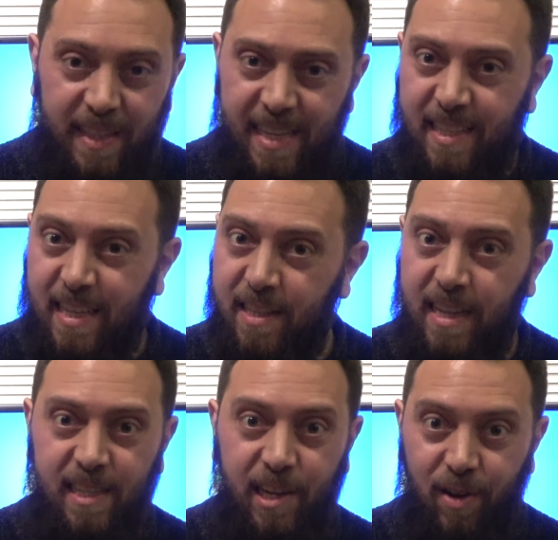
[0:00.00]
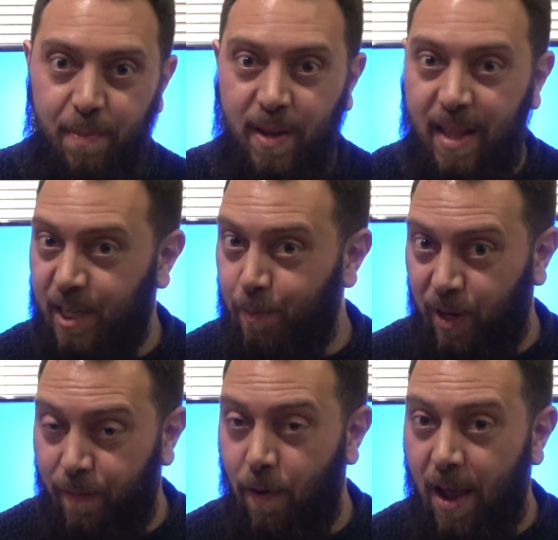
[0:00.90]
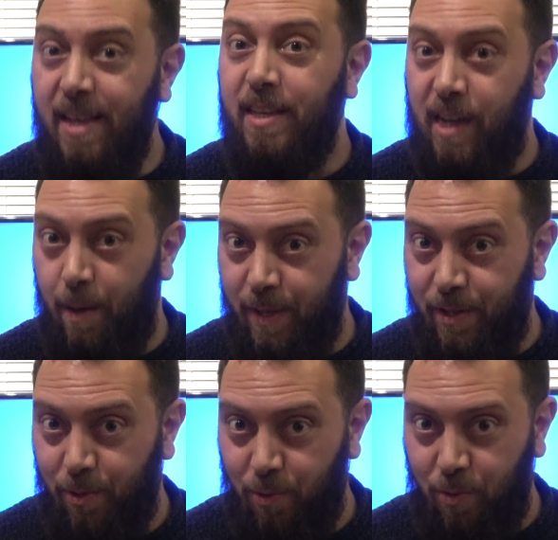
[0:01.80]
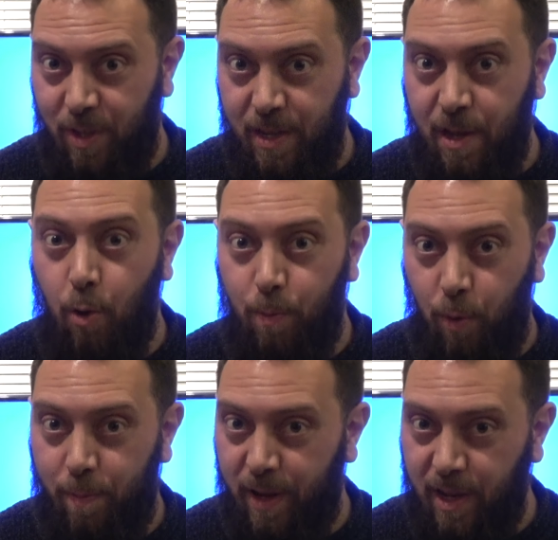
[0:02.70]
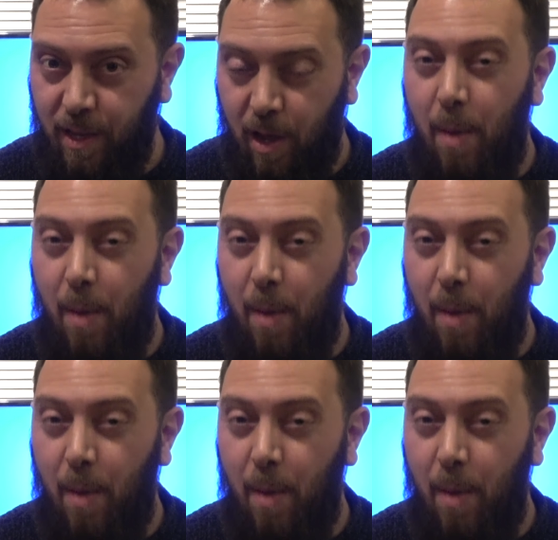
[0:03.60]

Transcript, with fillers: This doesn't necessarily mean that Spotify isn't coming to the HomePod Mini.